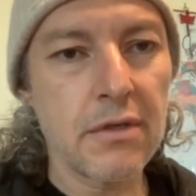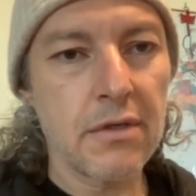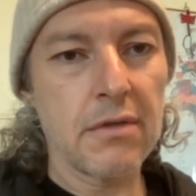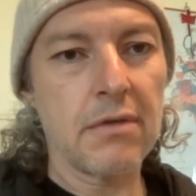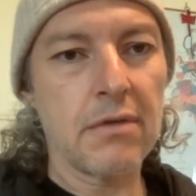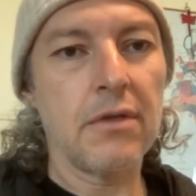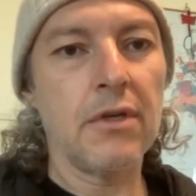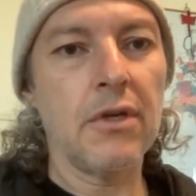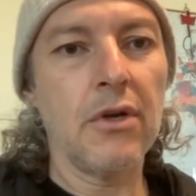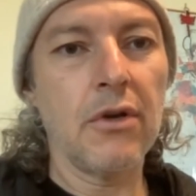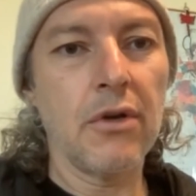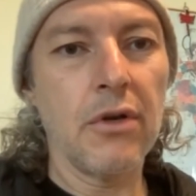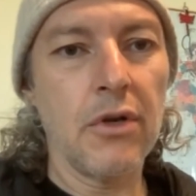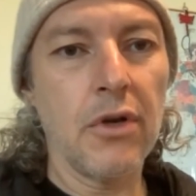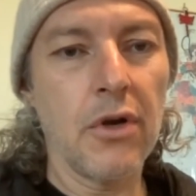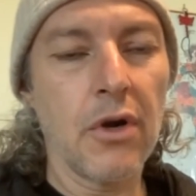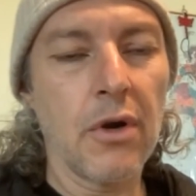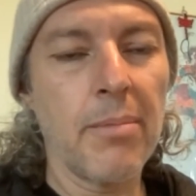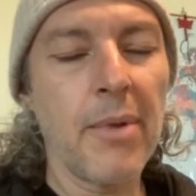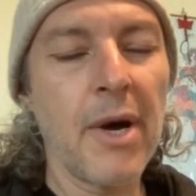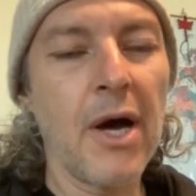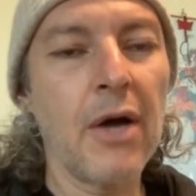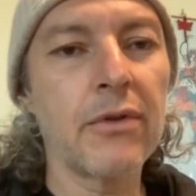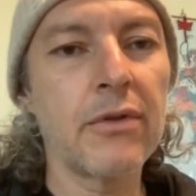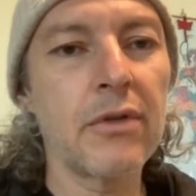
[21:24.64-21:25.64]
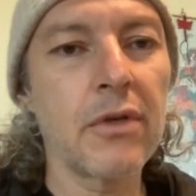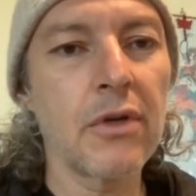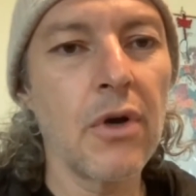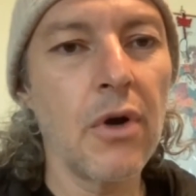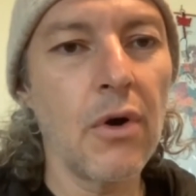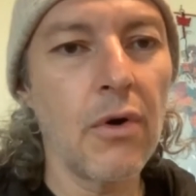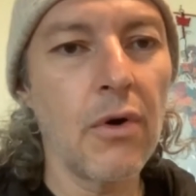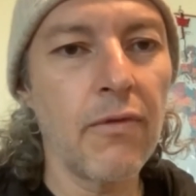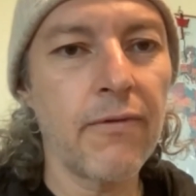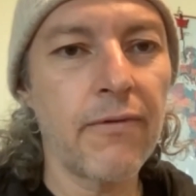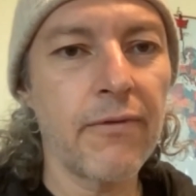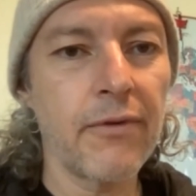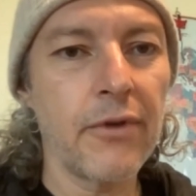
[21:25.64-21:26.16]
you're about
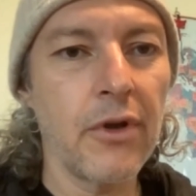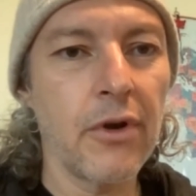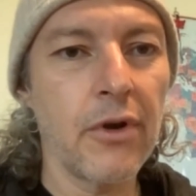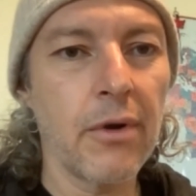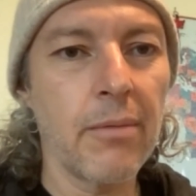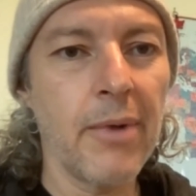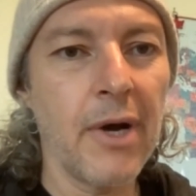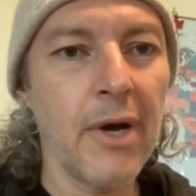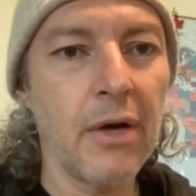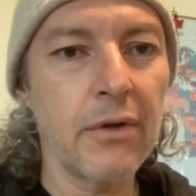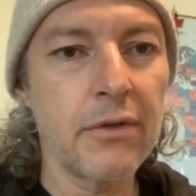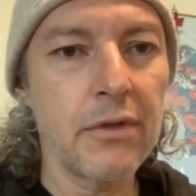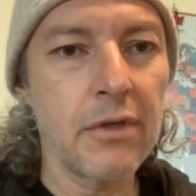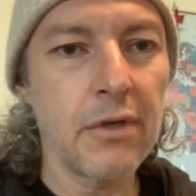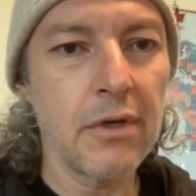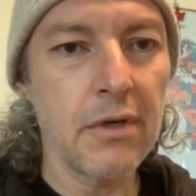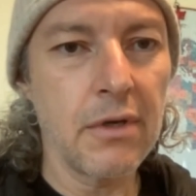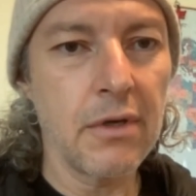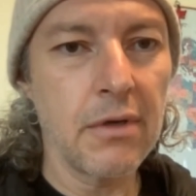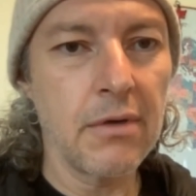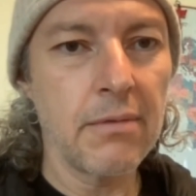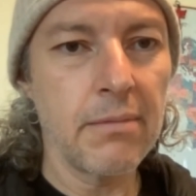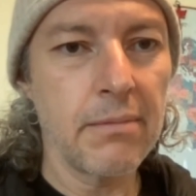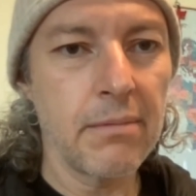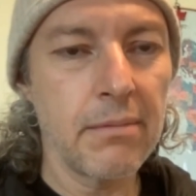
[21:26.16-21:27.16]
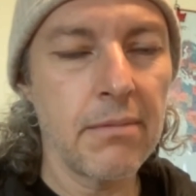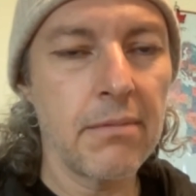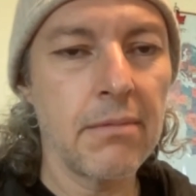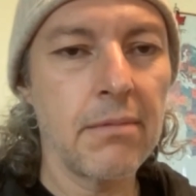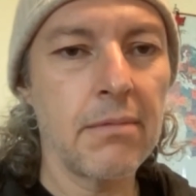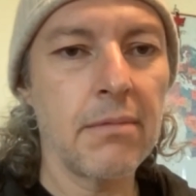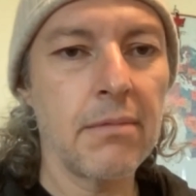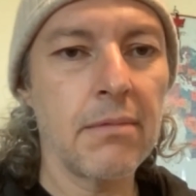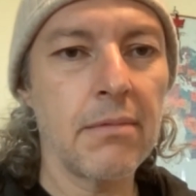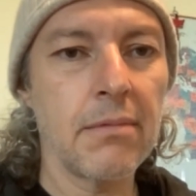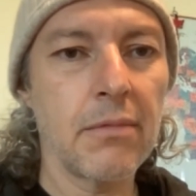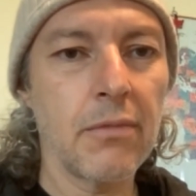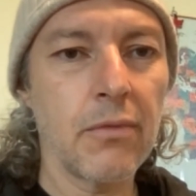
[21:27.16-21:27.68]
to
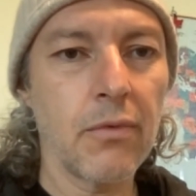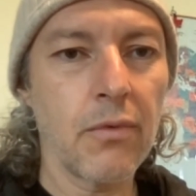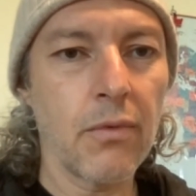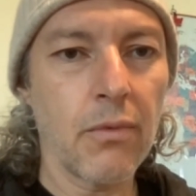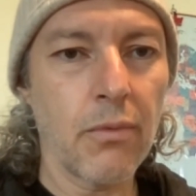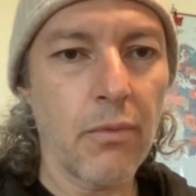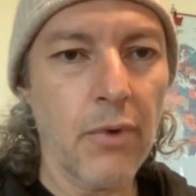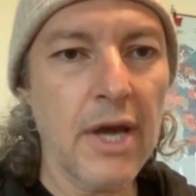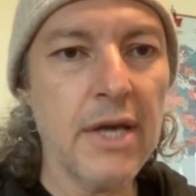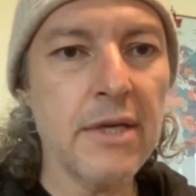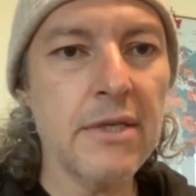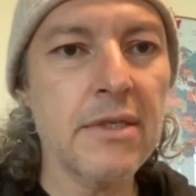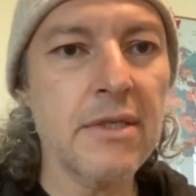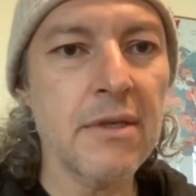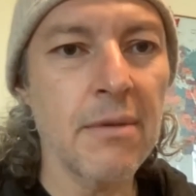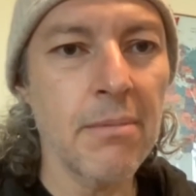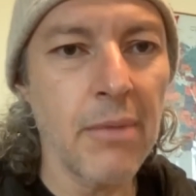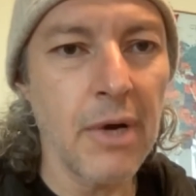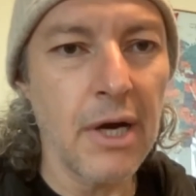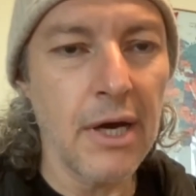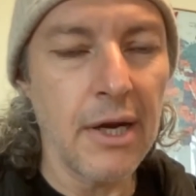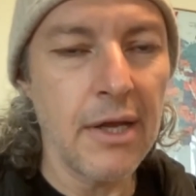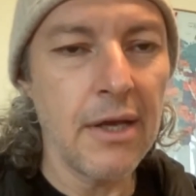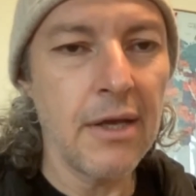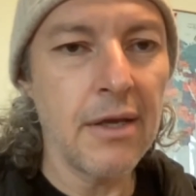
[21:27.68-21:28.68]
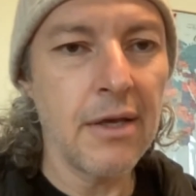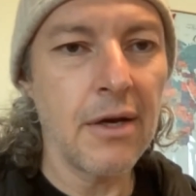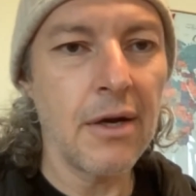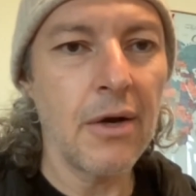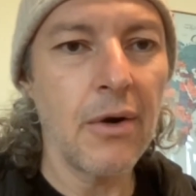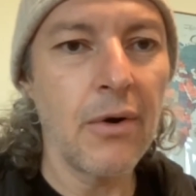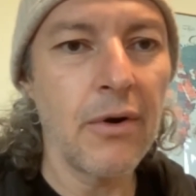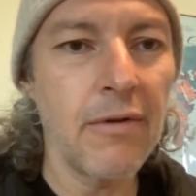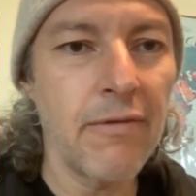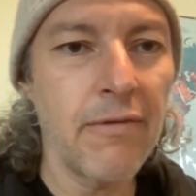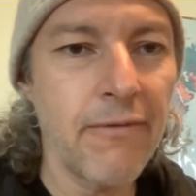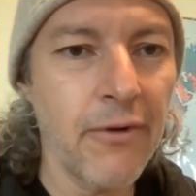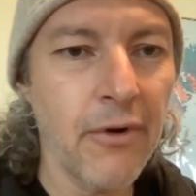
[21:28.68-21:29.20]
race somebody, in
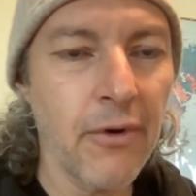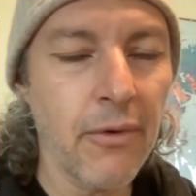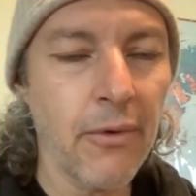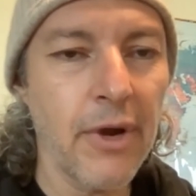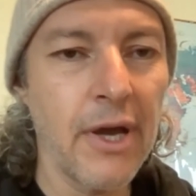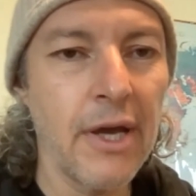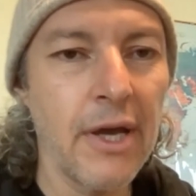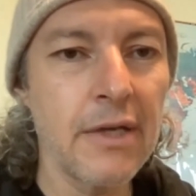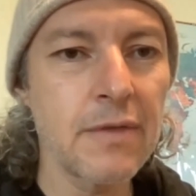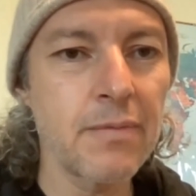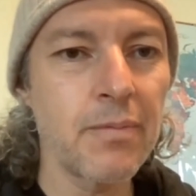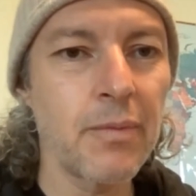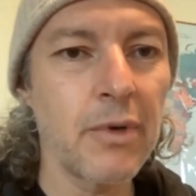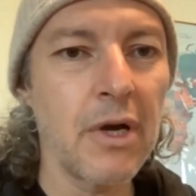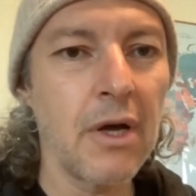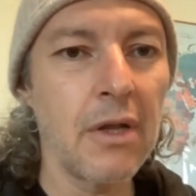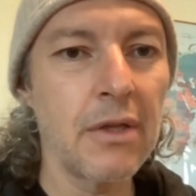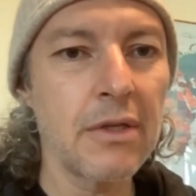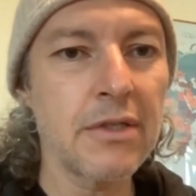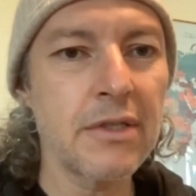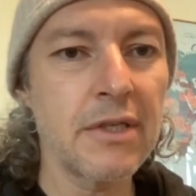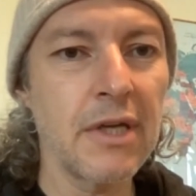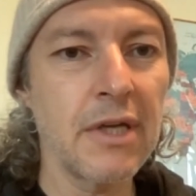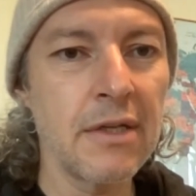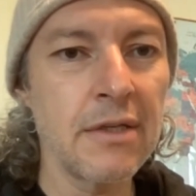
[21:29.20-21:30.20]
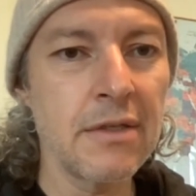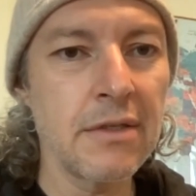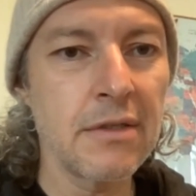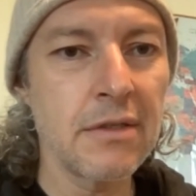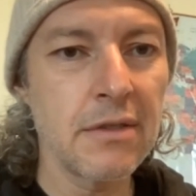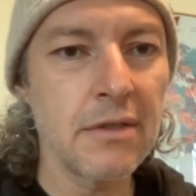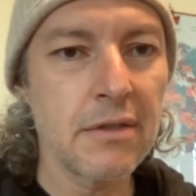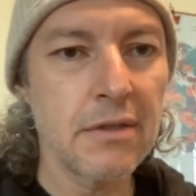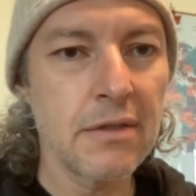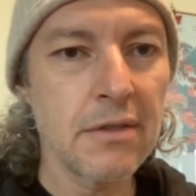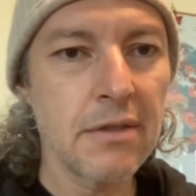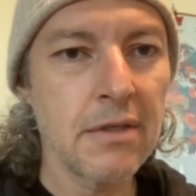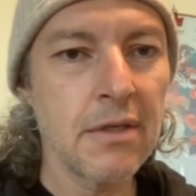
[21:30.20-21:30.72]
a foot race, but all of a
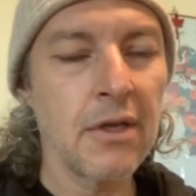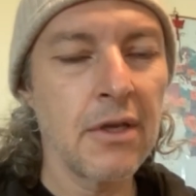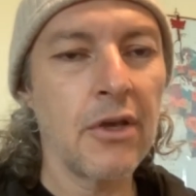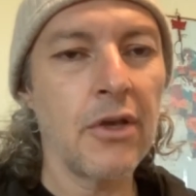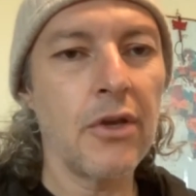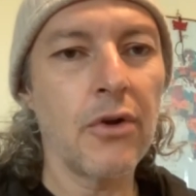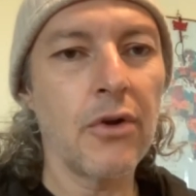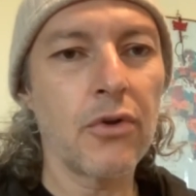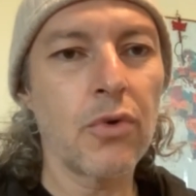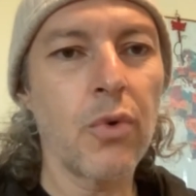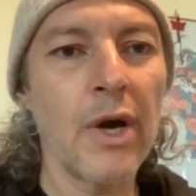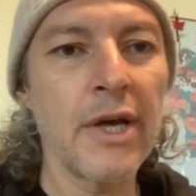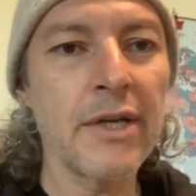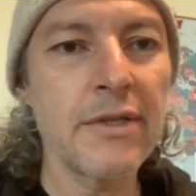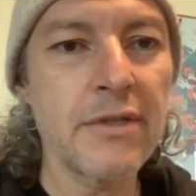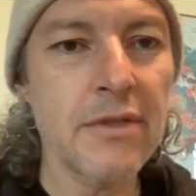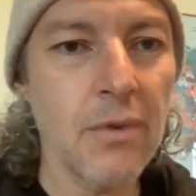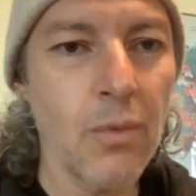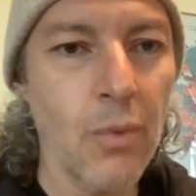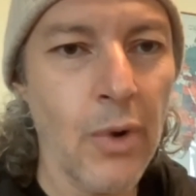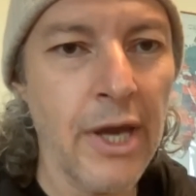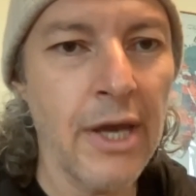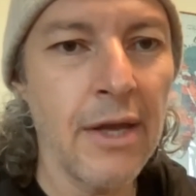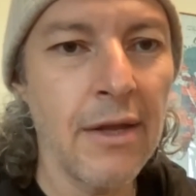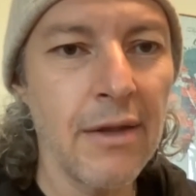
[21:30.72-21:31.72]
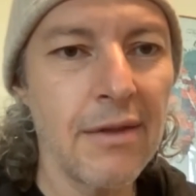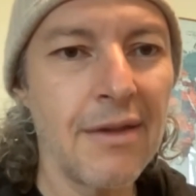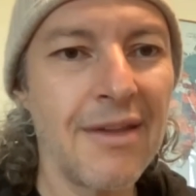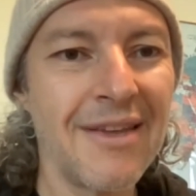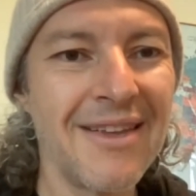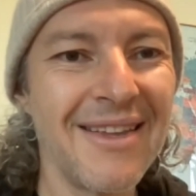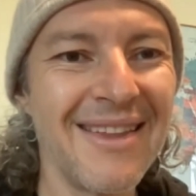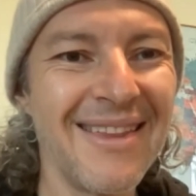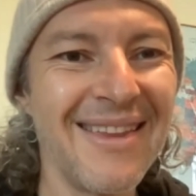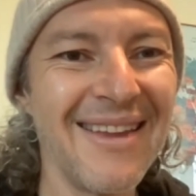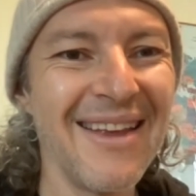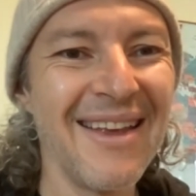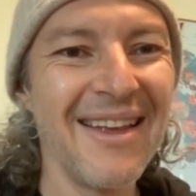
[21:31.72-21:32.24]
sudden you're twice the weight
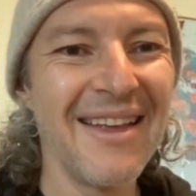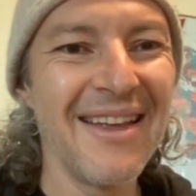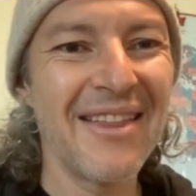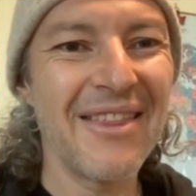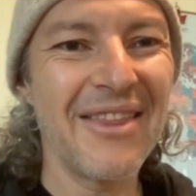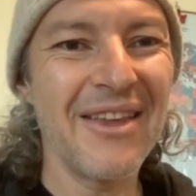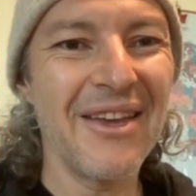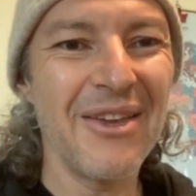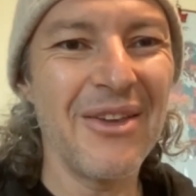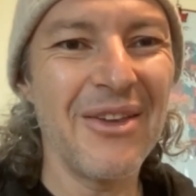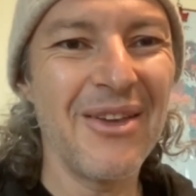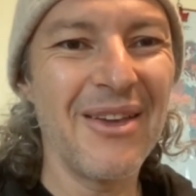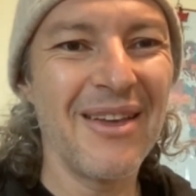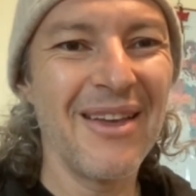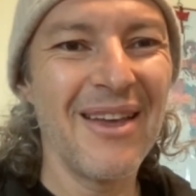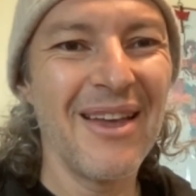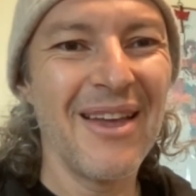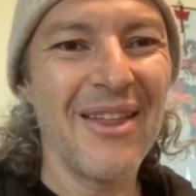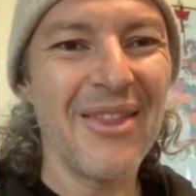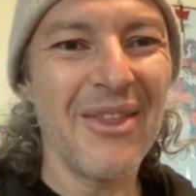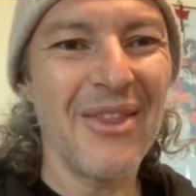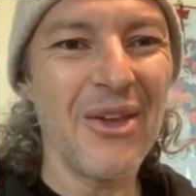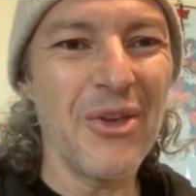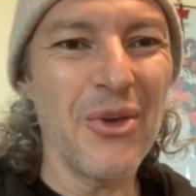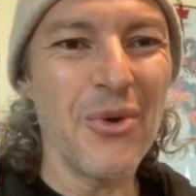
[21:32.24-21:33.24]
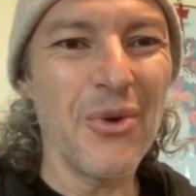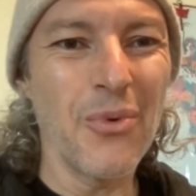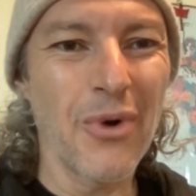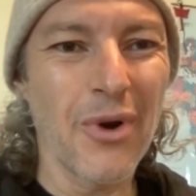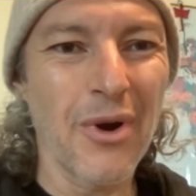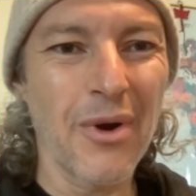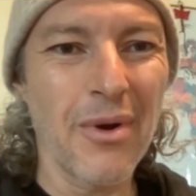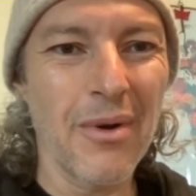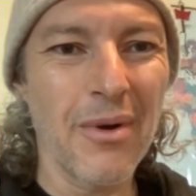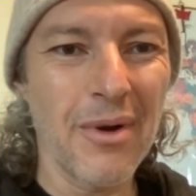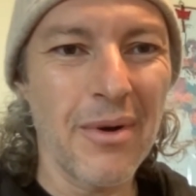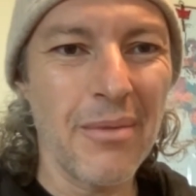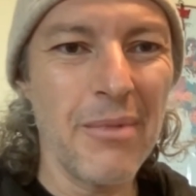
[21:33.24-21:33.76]
that you
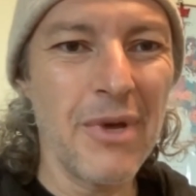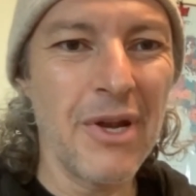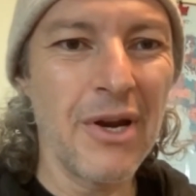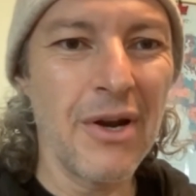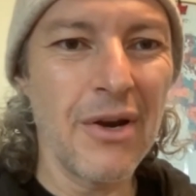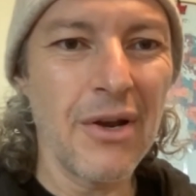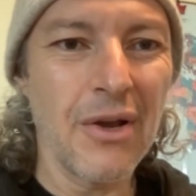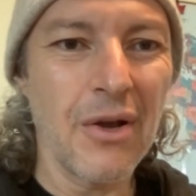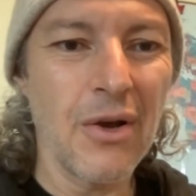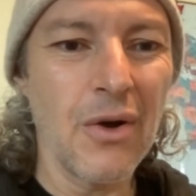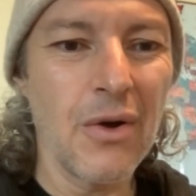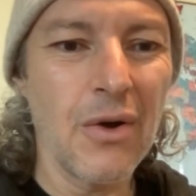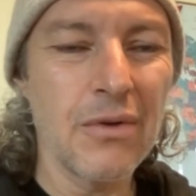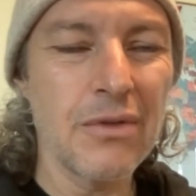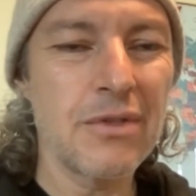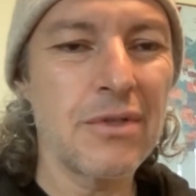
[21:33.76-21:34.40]
were a minute ago.